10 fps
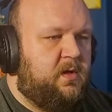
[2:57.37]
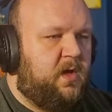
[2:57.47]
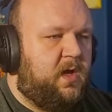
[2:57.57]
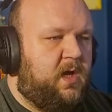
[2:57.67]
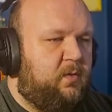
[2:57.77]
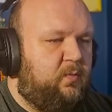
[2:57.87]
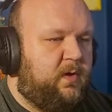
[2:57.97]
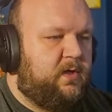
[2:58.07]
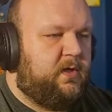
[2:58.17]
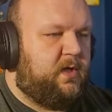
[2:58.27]

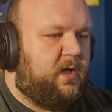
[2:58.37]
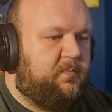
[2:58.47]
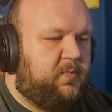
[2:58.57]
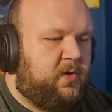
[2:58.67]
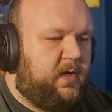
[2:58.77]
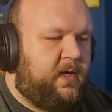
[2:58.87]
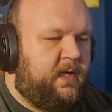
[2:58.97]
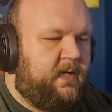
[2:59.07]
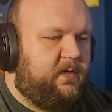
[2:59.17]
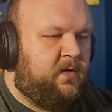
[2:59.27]
We're going to upgrade